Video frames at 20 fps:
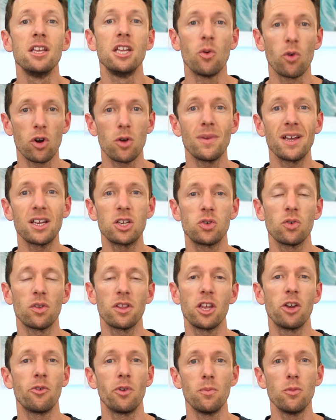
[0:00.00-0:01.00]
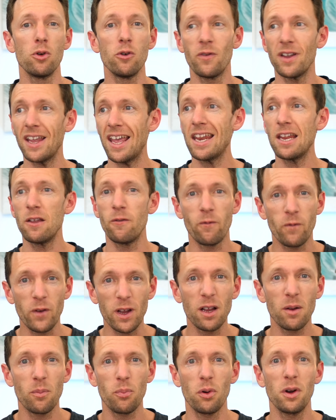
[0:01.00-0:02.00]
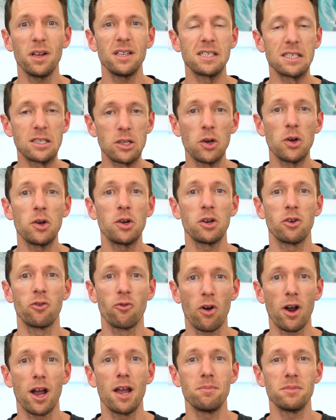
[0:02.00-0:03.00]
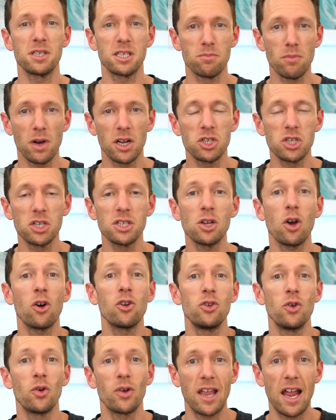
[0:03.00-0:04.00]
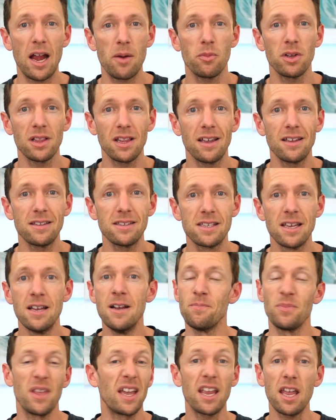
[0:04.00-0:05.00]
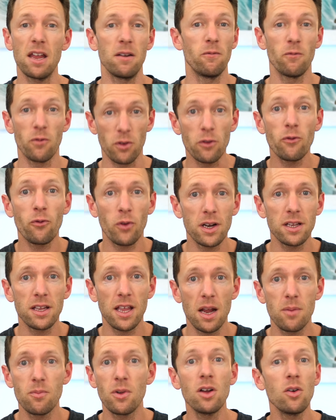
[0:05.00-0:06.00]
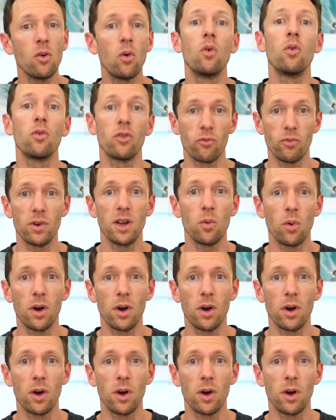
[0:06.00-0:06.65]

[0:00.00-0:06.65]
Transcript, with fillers: You want to make sure that you're removing any fingerprints, dirt, grime, smudges on your camera lens. Again, for the front camera, or the rear